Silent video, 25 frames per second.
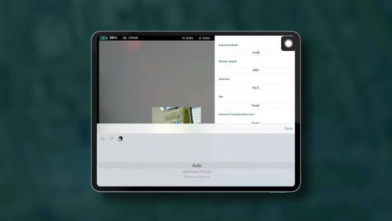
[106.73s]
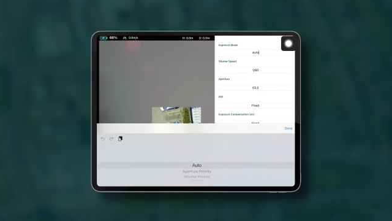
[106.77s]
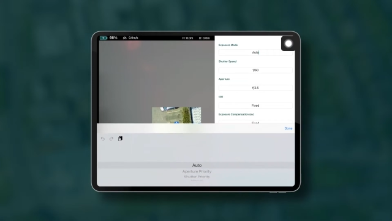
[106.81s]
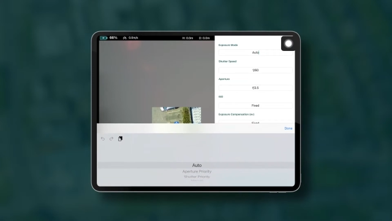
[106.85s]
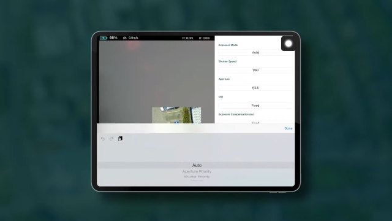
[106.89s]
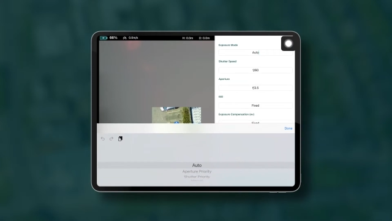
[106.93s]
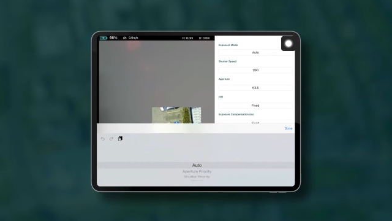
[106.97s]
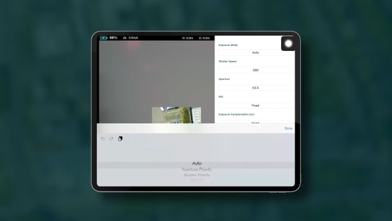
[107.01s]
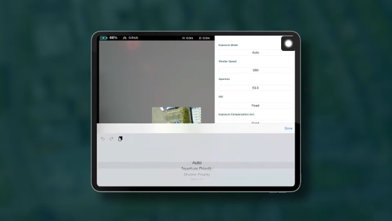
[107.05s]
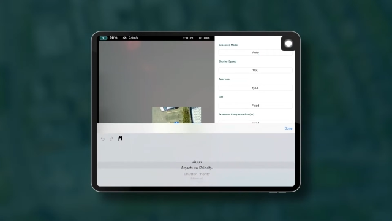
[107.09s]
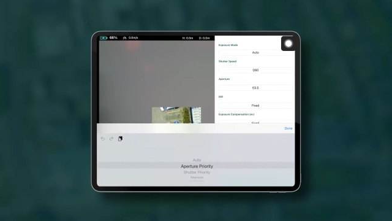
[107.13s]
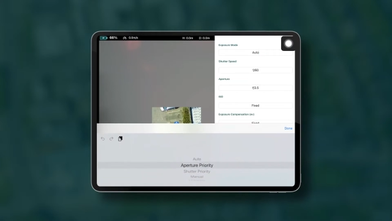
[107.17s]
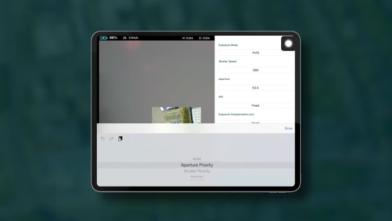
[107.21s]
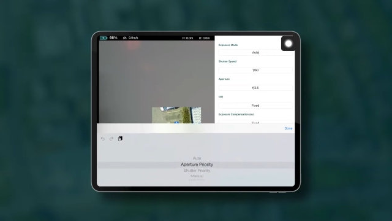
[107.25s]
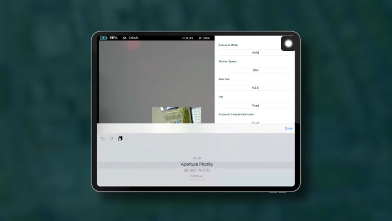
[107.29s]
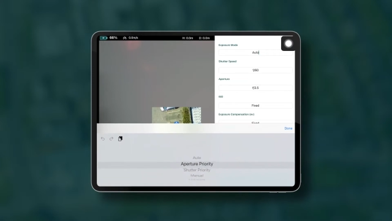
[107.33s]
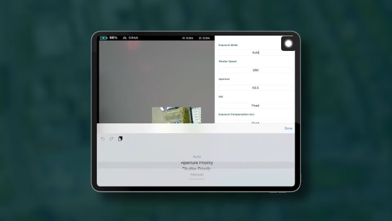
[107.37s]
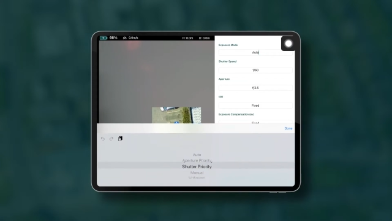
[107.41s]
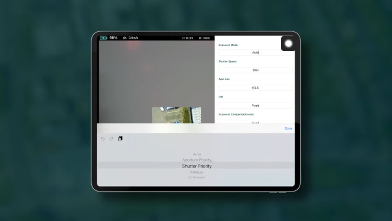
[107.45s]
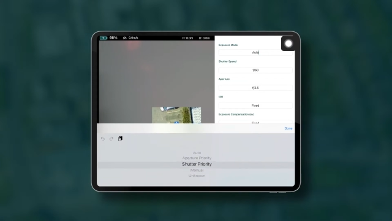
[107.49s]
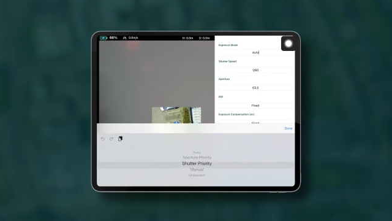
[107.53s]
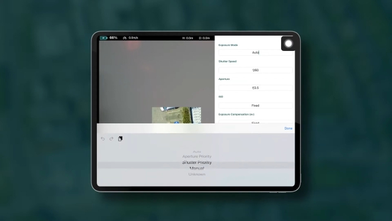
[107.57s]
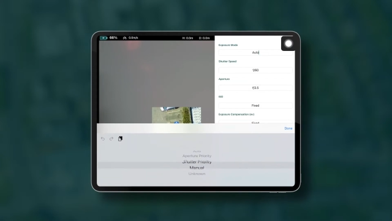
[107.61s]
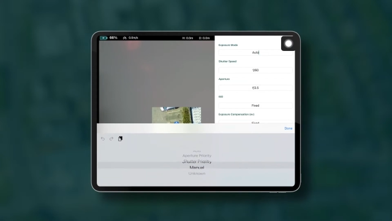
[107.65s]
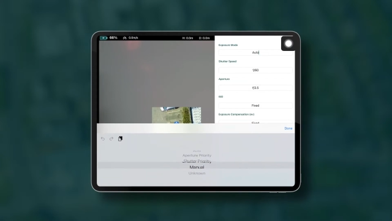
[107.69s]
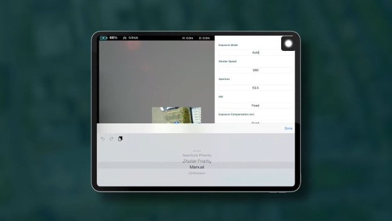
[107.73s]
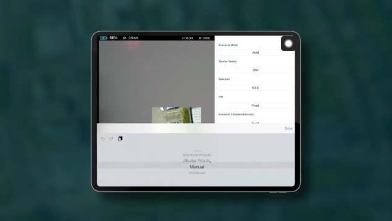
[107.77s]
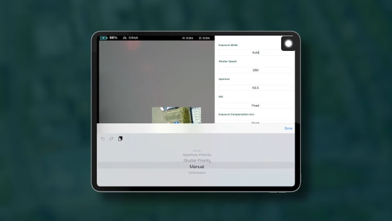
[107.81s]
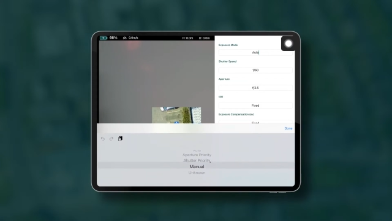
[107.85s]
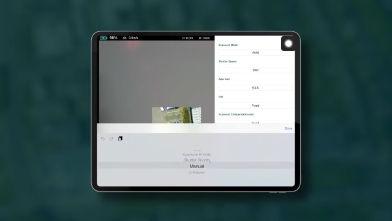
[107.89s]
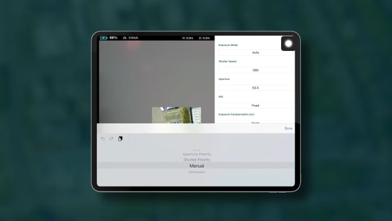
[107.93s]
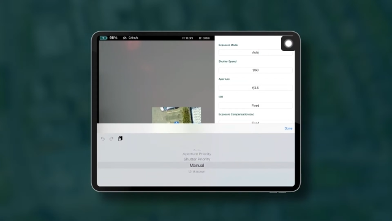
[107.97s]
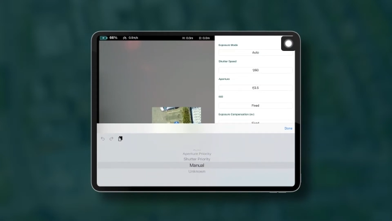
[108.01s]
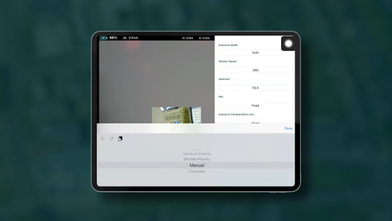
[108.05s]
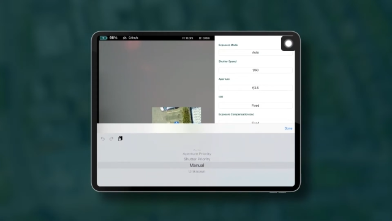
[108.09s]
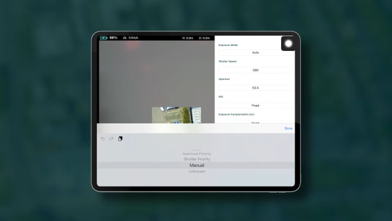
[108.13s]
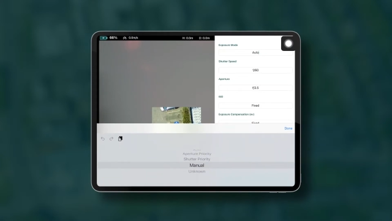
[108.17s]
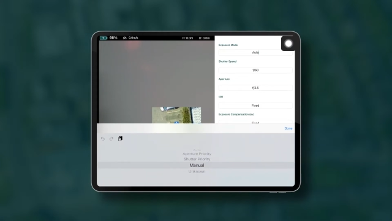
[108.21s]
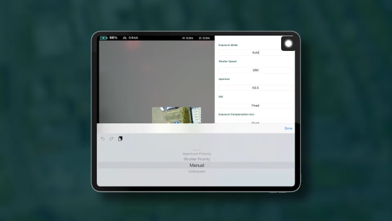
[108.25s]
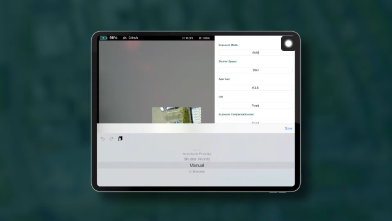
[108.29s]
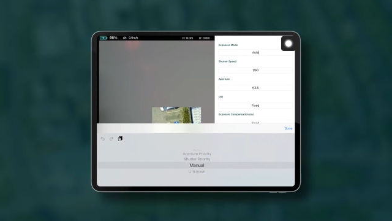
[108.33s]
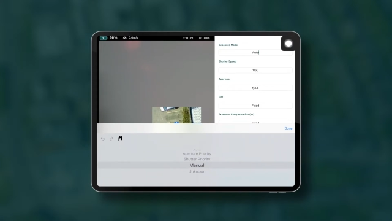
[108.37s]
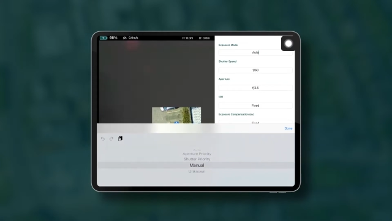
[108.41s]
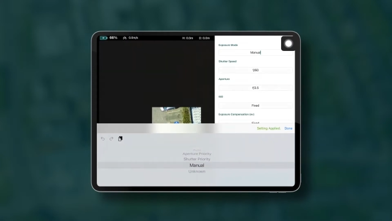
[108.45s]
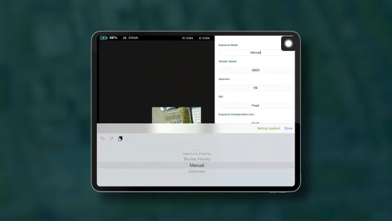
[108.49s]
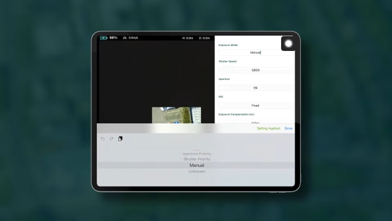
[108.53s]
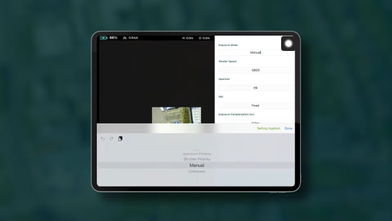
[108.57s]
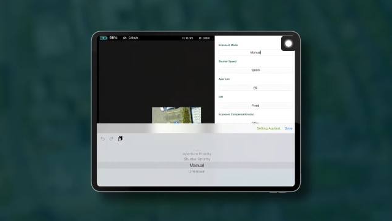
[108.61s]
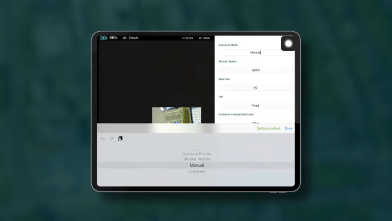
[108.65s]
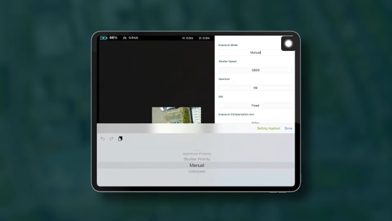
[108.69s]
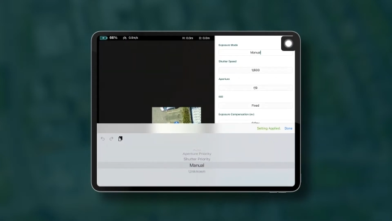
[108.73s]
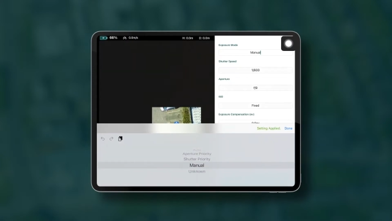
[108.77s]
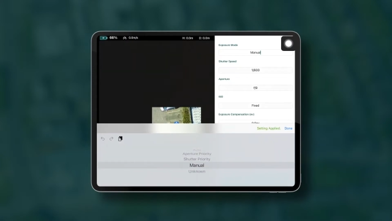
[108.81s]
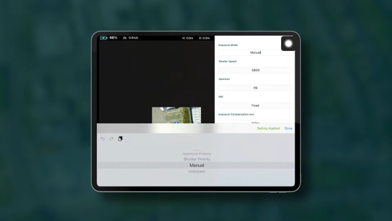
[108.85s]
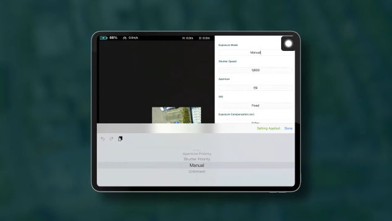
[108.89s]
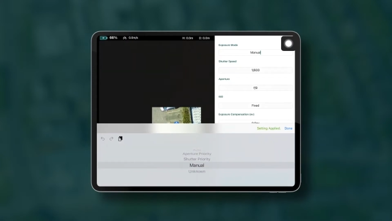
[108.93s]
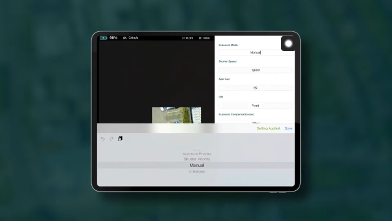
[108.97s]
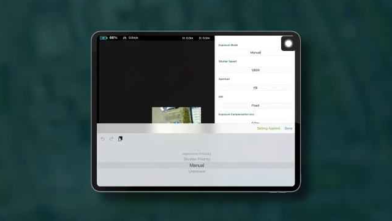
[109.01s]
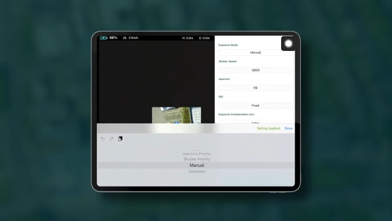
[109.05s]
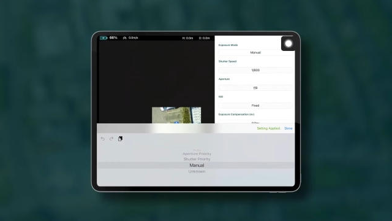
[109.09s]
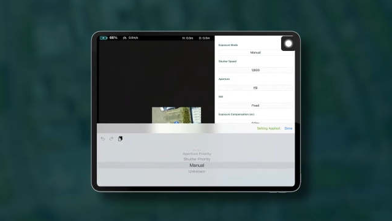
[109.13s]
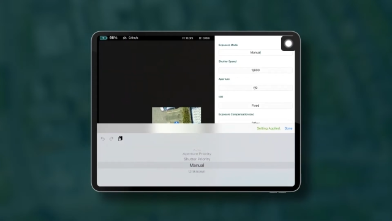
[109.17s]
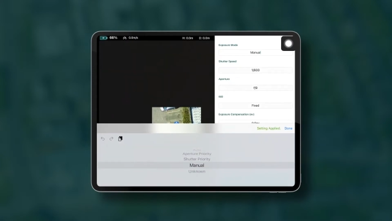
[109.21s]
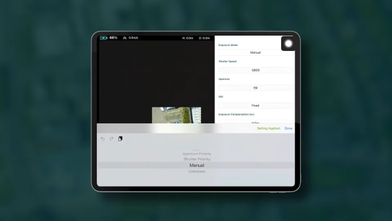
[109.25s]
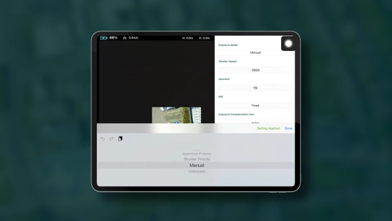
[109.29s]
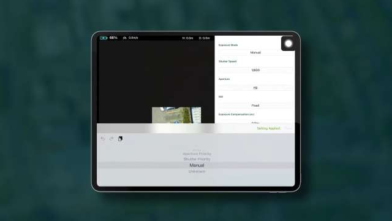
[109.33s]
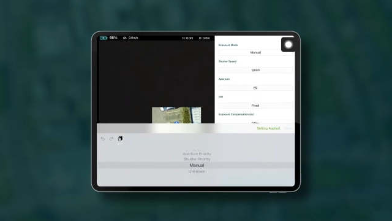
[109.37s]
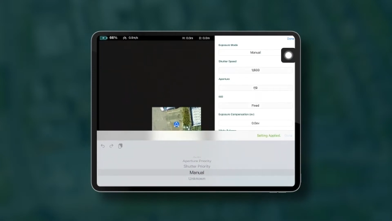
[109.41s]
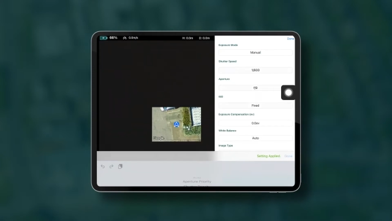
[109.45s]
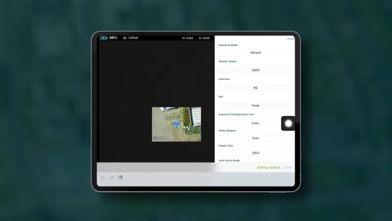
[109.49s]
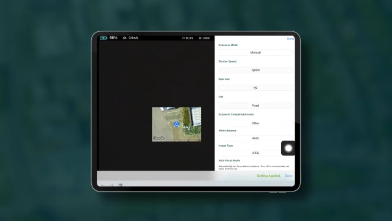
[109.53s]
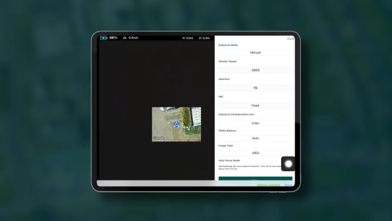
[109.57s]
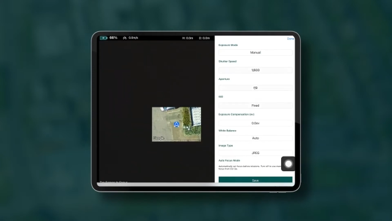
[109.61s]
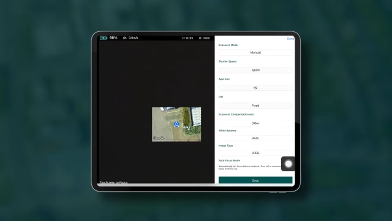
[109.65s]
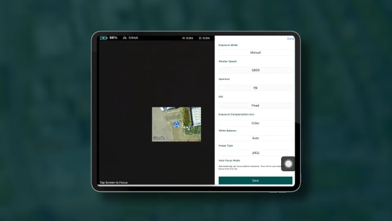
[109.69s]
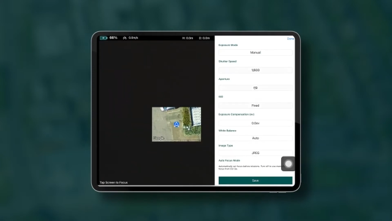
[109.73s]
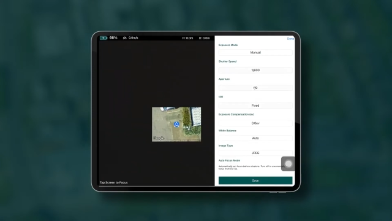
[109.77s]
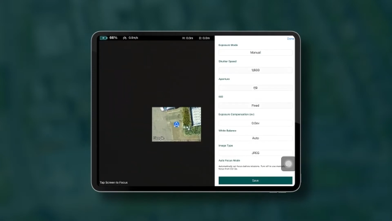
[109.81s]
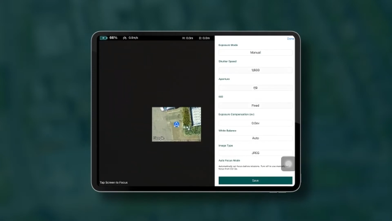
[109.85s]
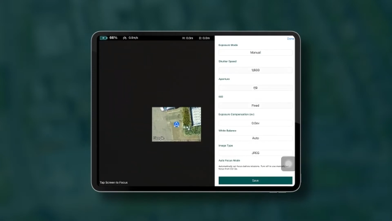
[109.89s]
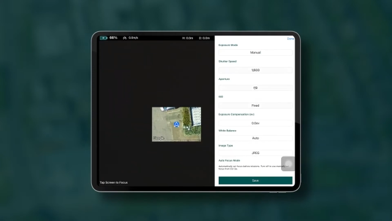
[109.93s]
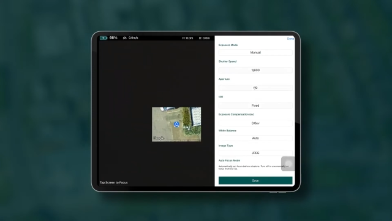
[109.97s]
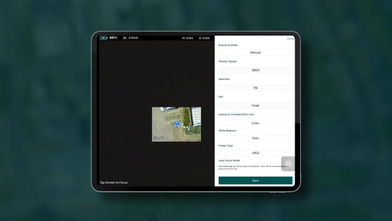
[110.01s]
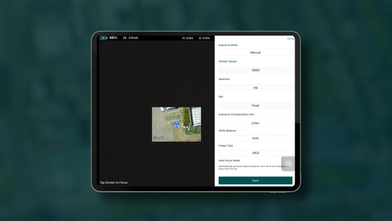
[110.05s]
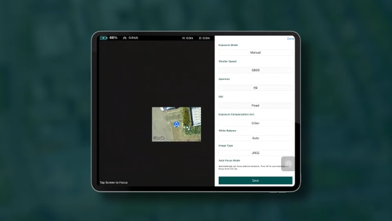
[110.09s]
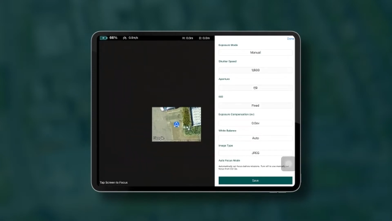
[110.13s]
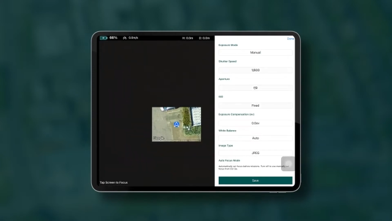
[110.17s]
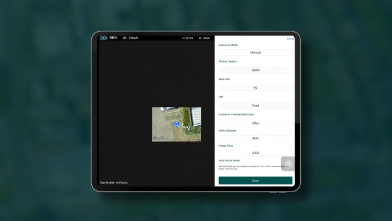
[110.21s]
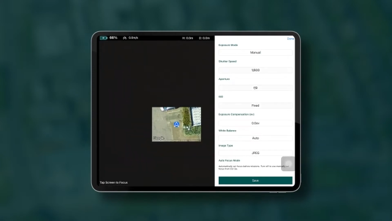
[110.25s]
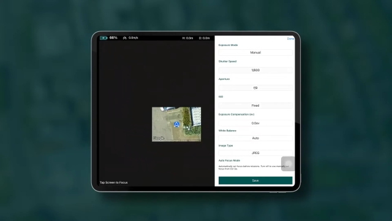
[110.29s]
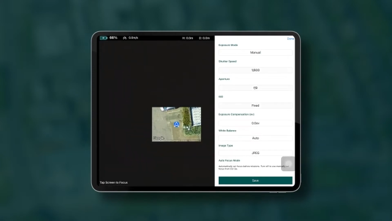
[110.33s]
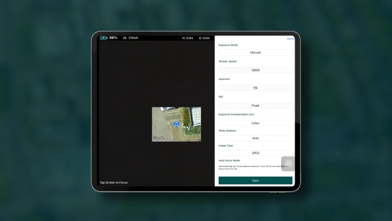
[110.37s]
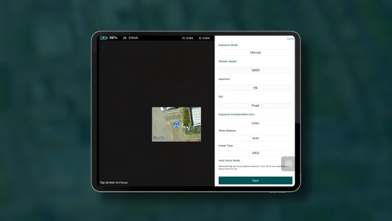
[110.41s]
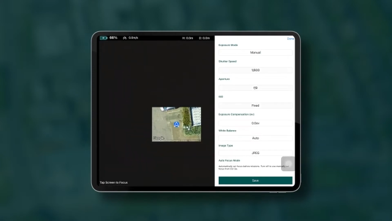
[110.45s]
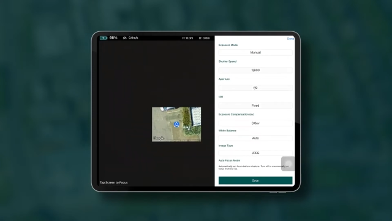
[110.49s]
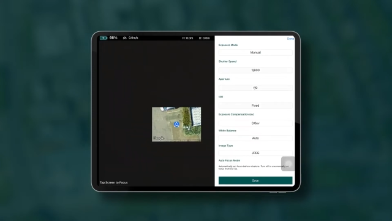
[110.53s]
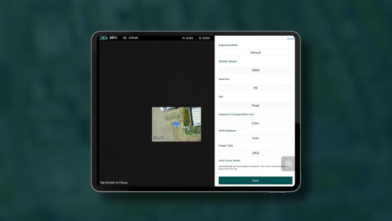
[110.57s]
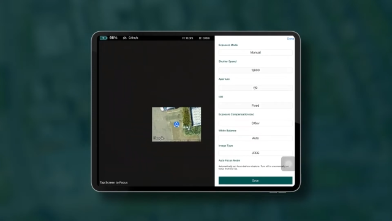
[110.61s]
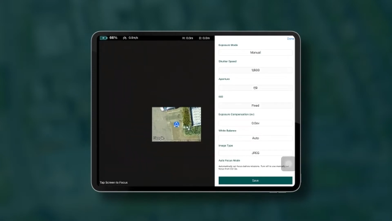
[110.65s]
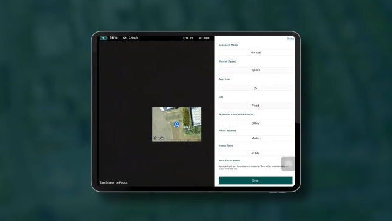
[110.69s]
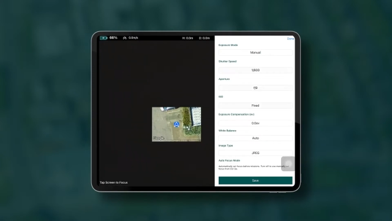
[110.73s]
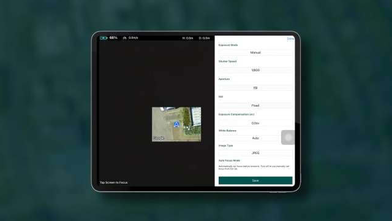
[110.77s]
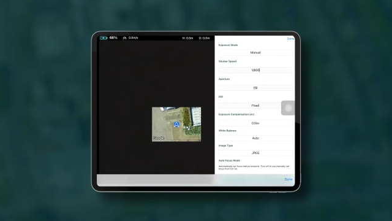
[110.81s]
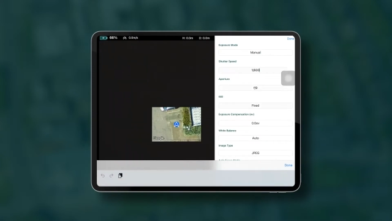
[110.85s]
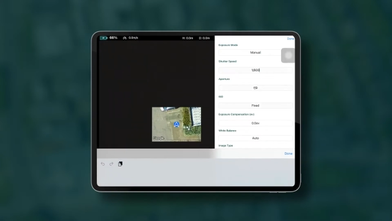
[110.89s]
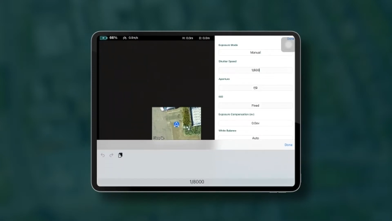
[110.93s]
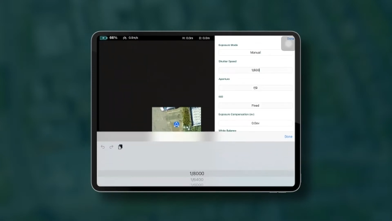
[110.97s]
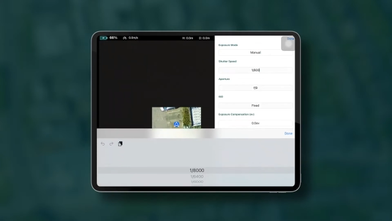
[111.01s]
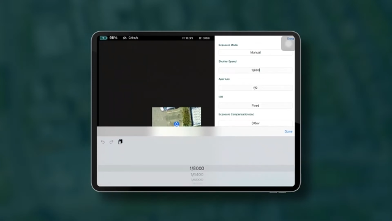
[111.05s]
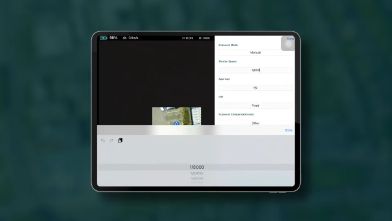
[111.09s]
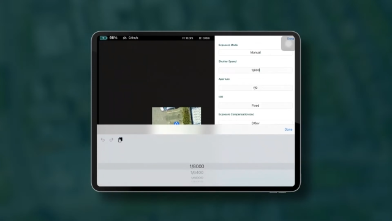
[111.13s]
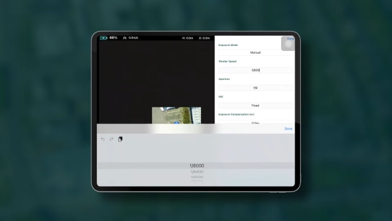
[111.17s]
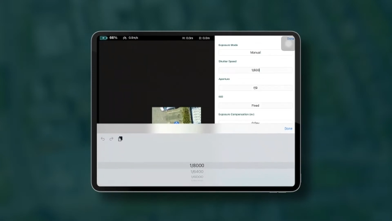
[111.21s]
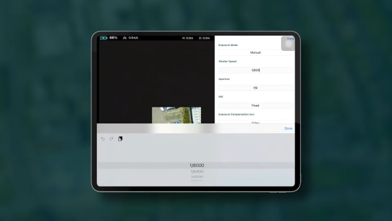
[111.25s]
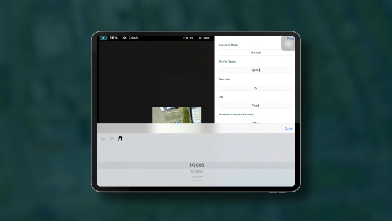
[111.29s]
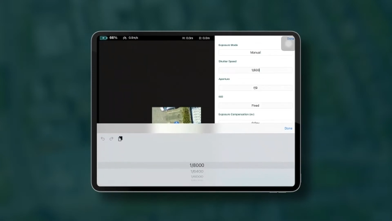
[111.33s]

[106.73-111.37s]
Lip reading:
[unreadable: no face in view]